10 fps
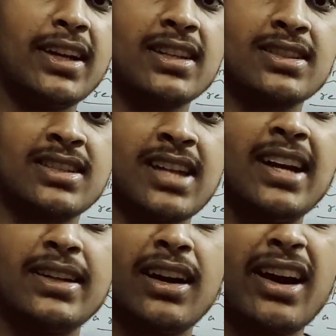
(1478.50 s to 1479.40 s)
is
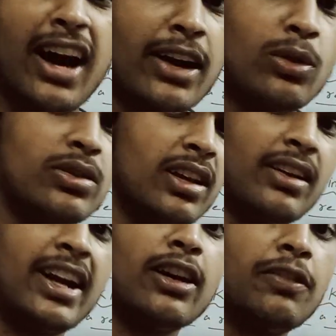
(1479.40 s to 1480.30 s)
centered around
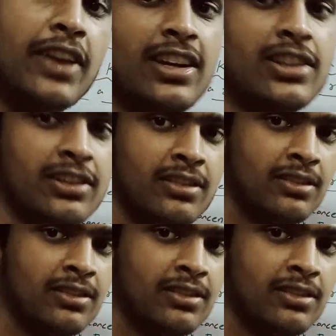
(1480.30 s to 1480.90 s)
the rate of reaction.